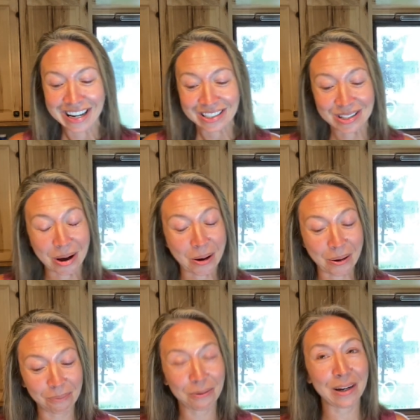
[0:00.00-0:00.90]

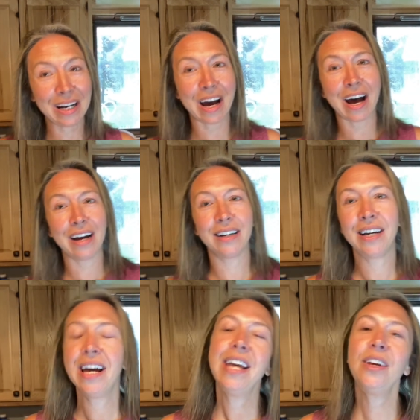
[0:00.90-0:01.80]
So pretty, uh,
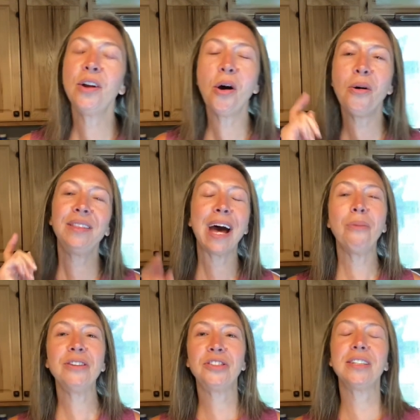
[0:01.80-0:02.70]
you know, that
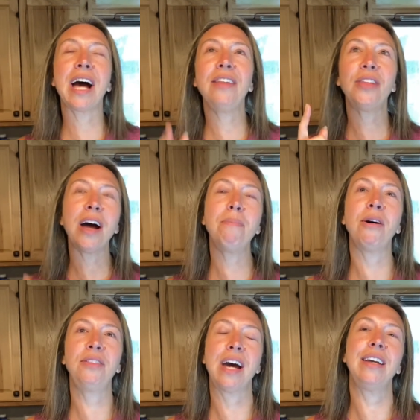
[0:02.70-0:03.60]
was just, I thought
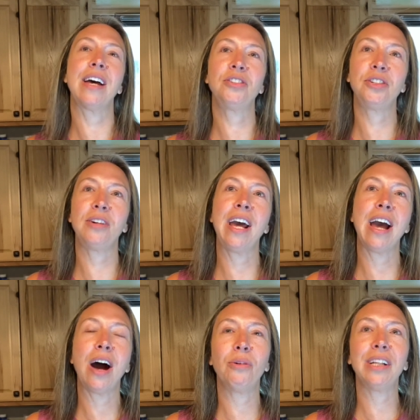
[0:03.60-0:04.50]
about that yesterday,
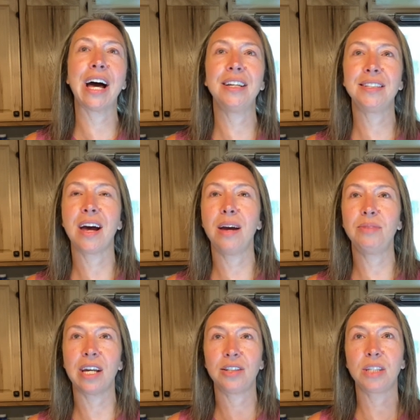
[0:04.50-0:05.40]
how a lot of
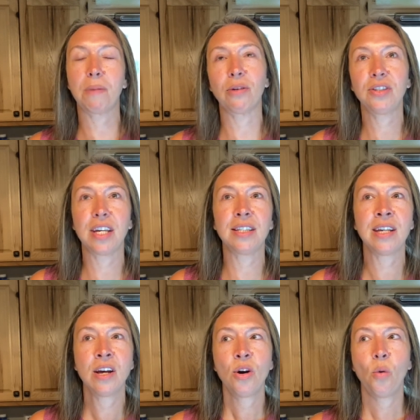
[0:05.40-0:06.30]
times as spouses,
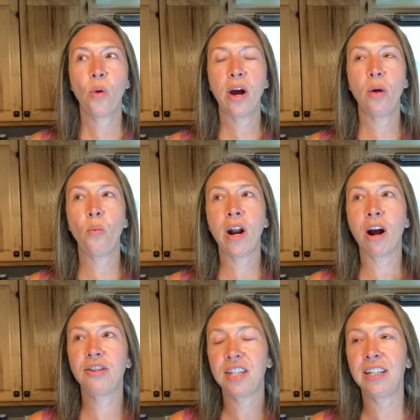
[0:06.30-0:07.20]
when, when
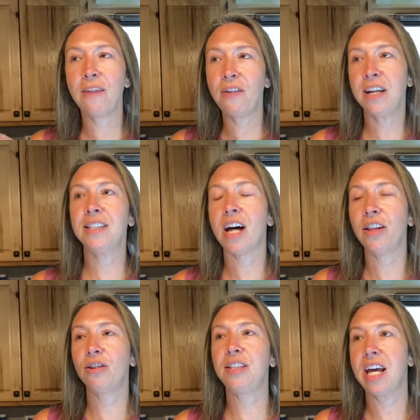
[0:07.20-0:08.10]
our significant
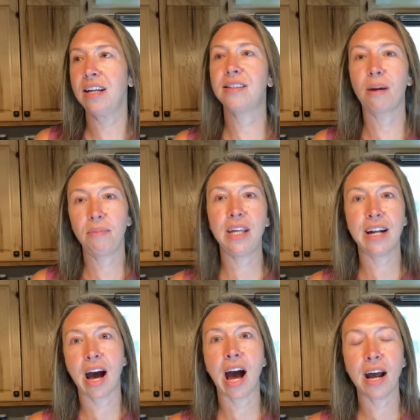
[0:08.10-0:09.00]
other takes
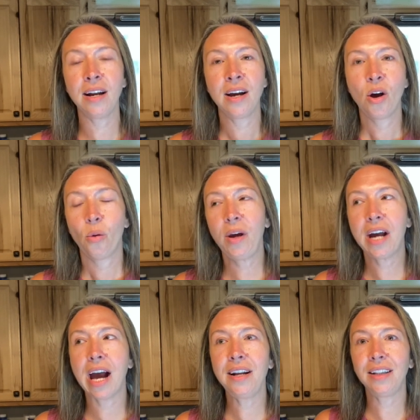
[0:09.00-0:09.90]
something on, we
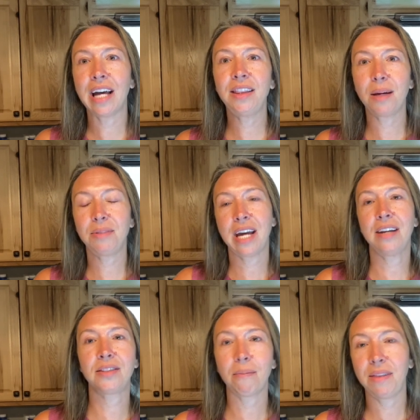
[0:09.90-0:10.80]
kind of let them
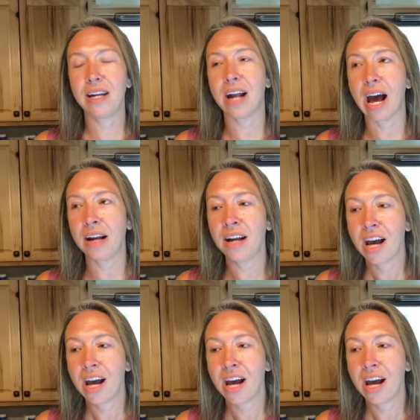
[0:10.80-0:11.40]
take something on.